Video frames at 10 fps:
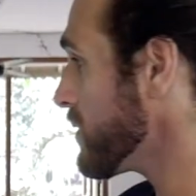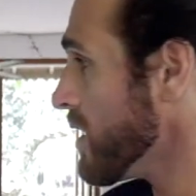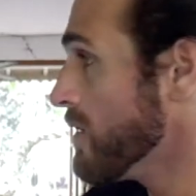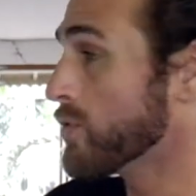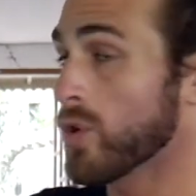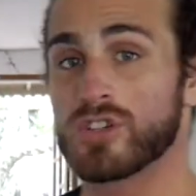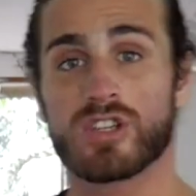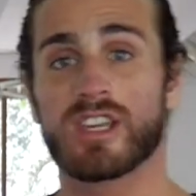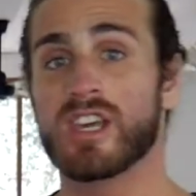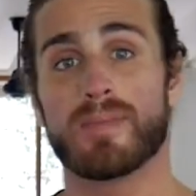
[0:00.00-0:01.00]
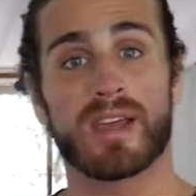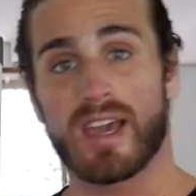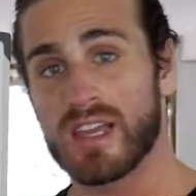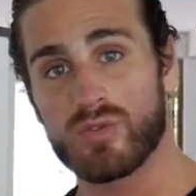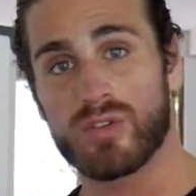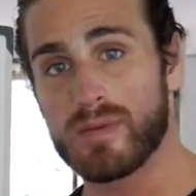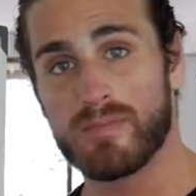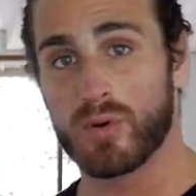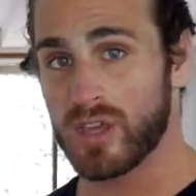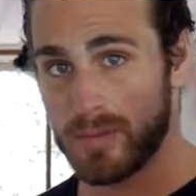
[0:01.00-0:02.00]
of course, keep engaging with
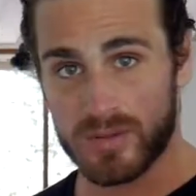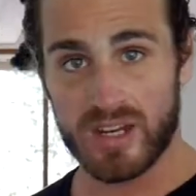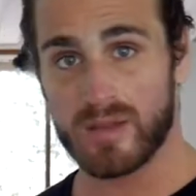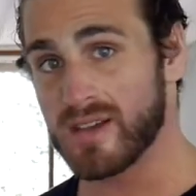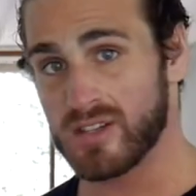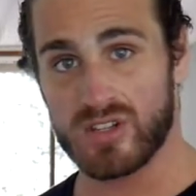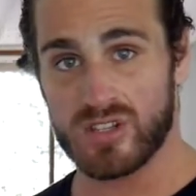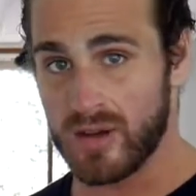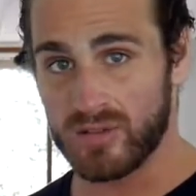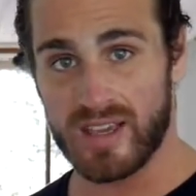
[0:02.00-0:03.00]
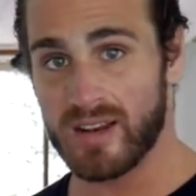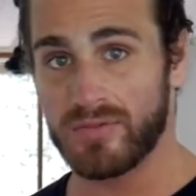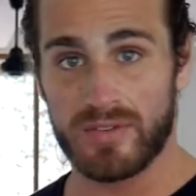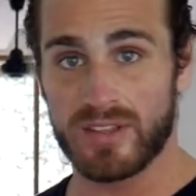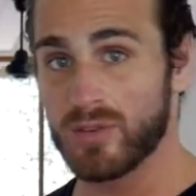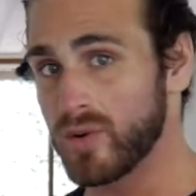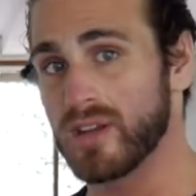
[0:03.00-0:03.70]
people, keep sending messages out, 10, 15, 20